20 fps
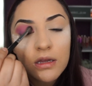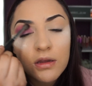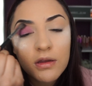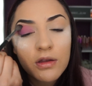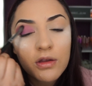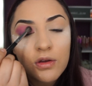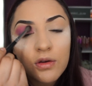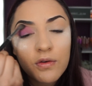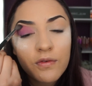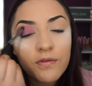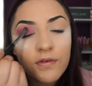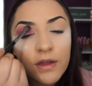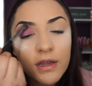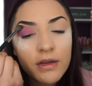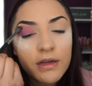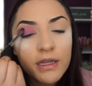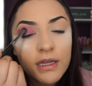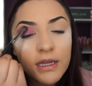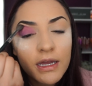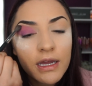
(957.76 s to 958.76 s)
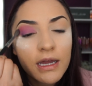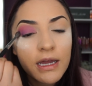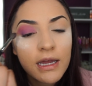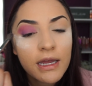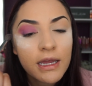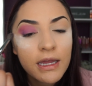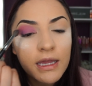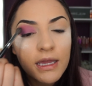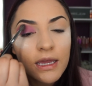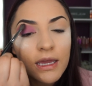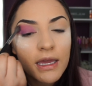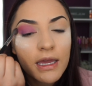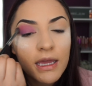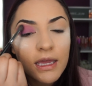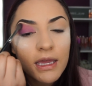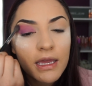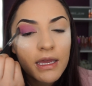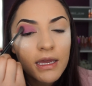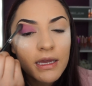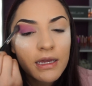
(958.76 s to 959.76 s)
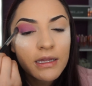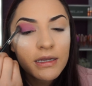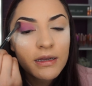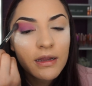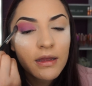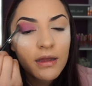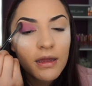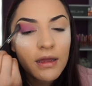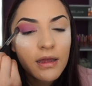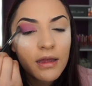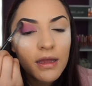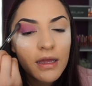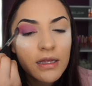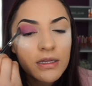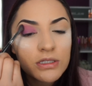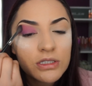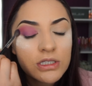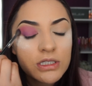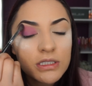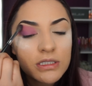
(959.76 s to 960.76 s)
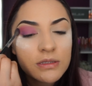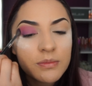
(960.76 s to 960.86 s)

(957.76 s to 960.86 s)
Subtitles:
go very high and just